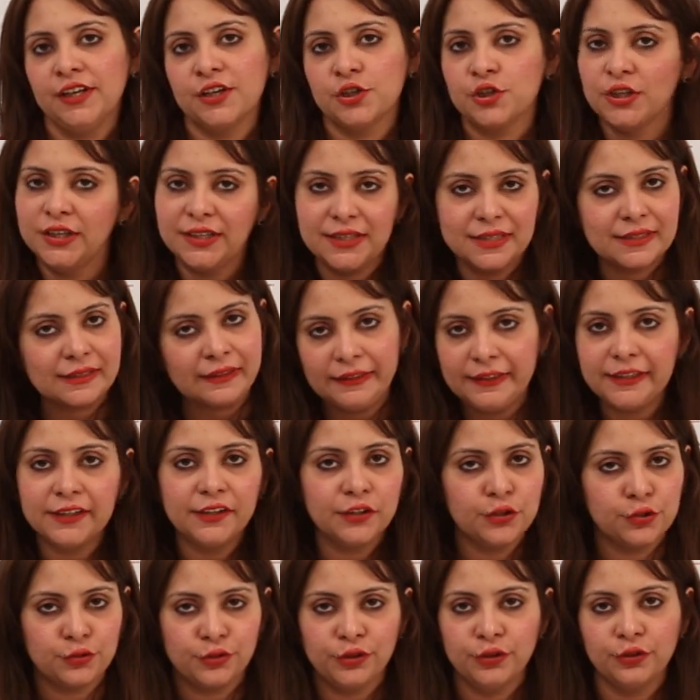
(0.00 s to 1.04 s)
energy. It is
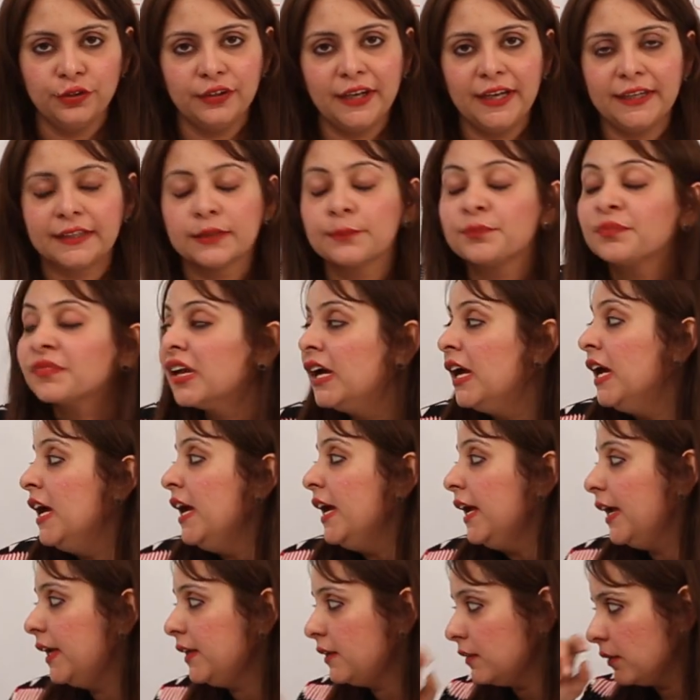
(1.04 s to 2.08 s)
clear to you, right?
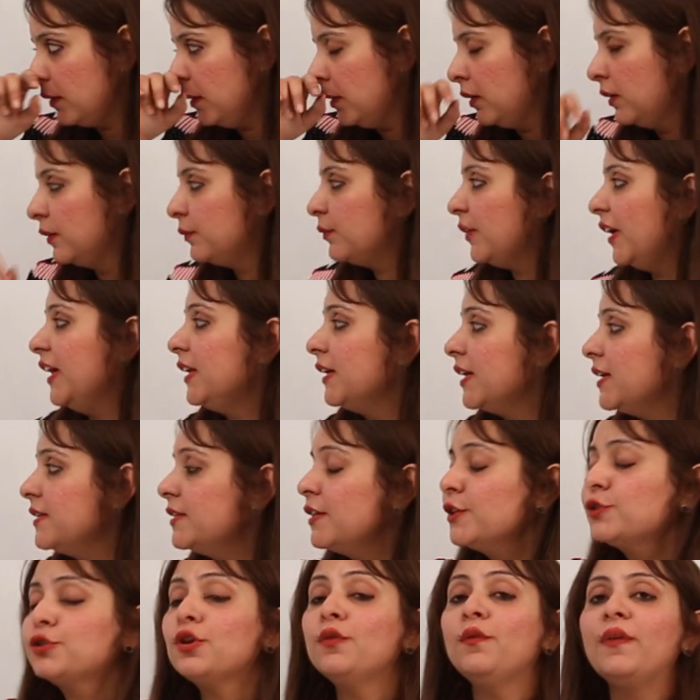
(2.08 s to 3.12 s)
It
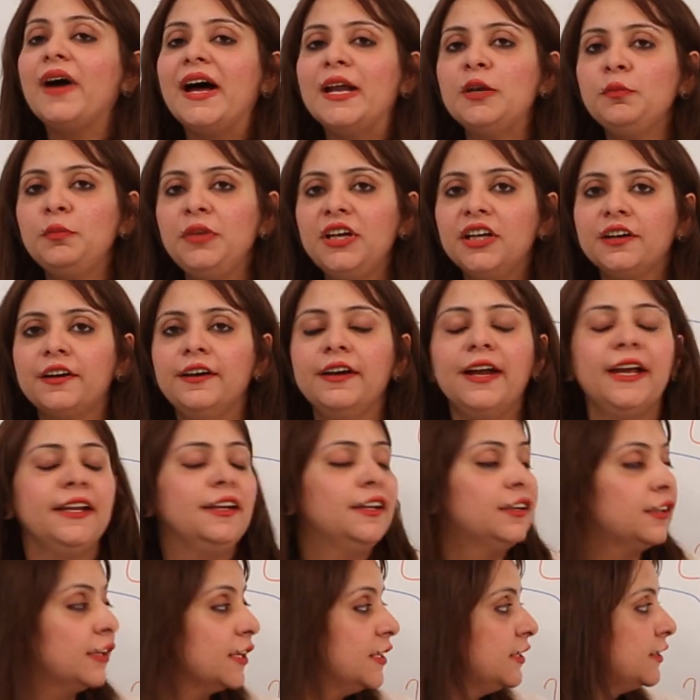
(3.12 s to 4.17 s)
consists of one beaker and
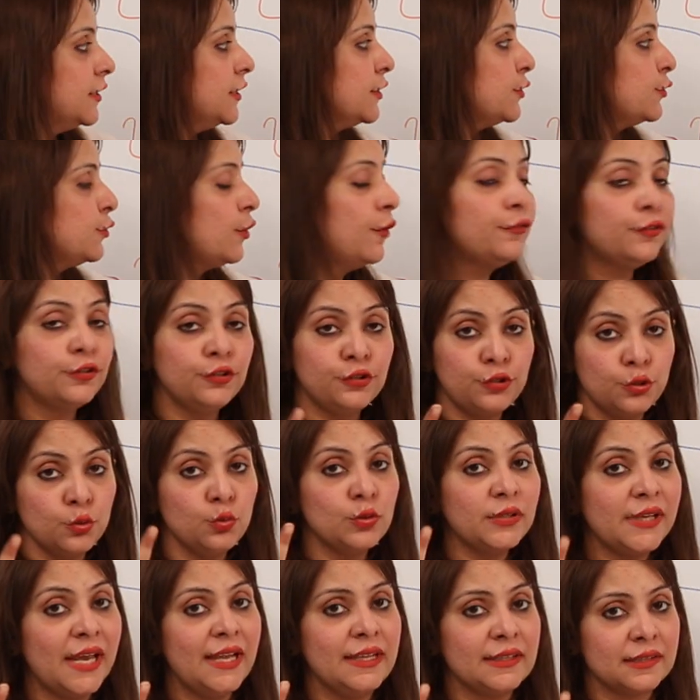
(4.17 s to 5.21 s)
it consists of two
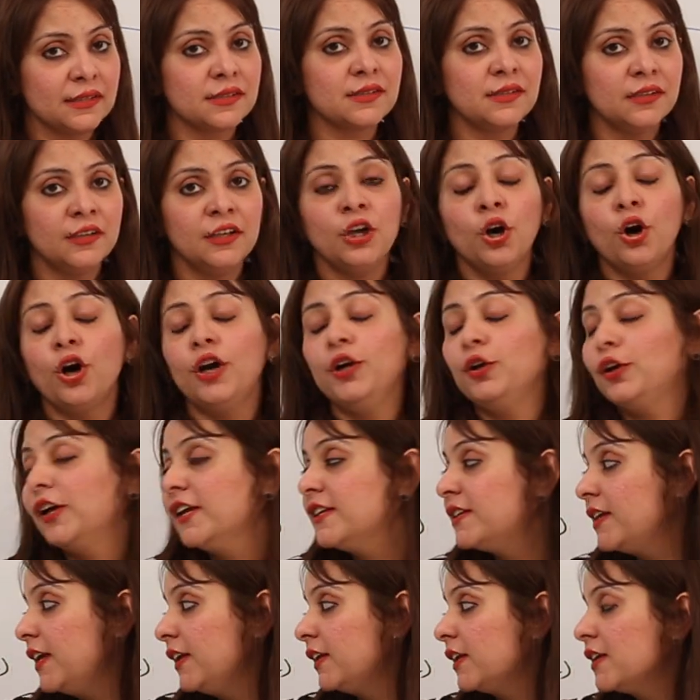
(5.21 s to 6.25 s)
cells. Or you
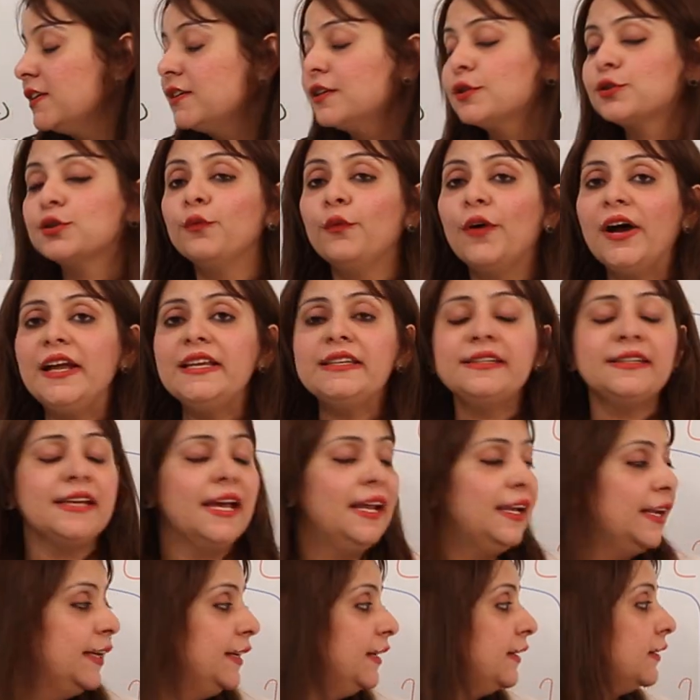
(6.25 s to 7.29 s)
can say it consists of one
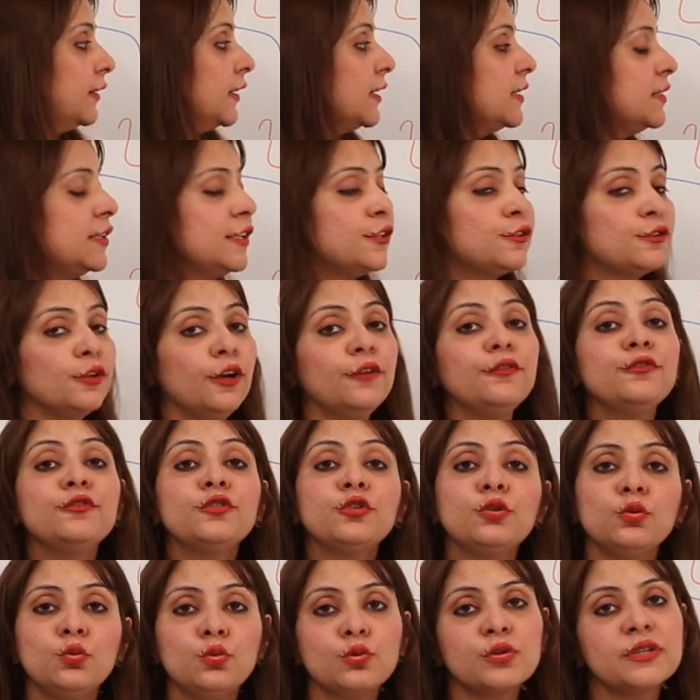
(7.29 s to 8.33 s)
cell and it consists
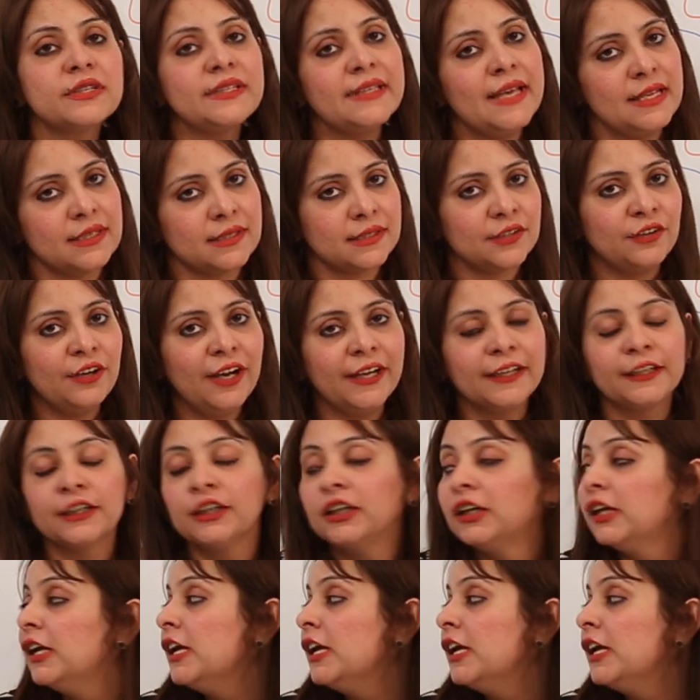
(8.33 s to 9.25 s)
of two cells, right?